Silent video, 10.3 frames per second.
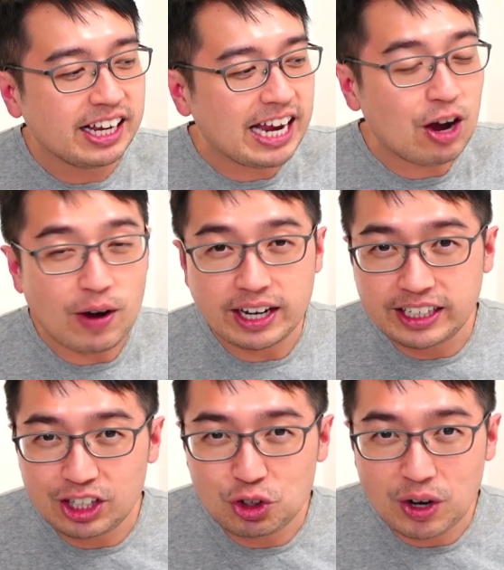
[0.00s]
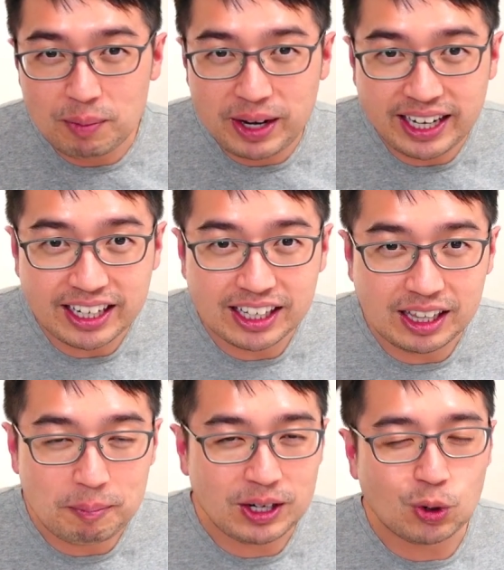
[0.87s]
Now, I did try making a
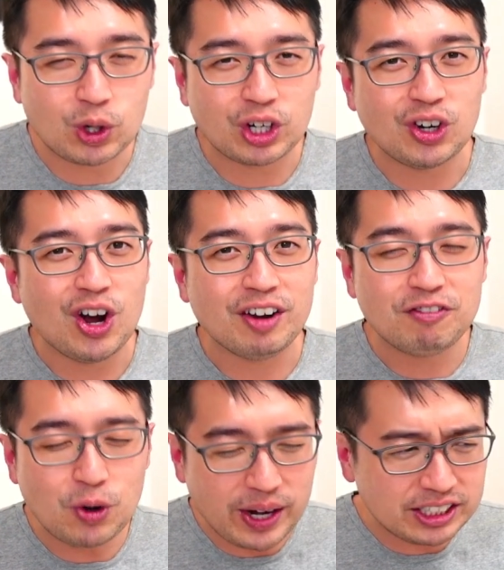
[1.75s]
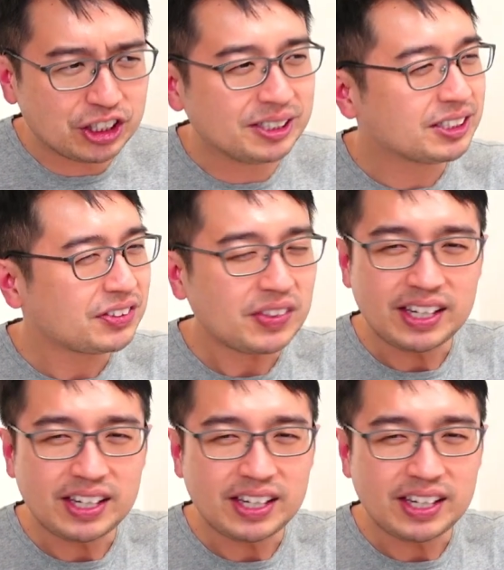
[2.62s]
limit order on Voyager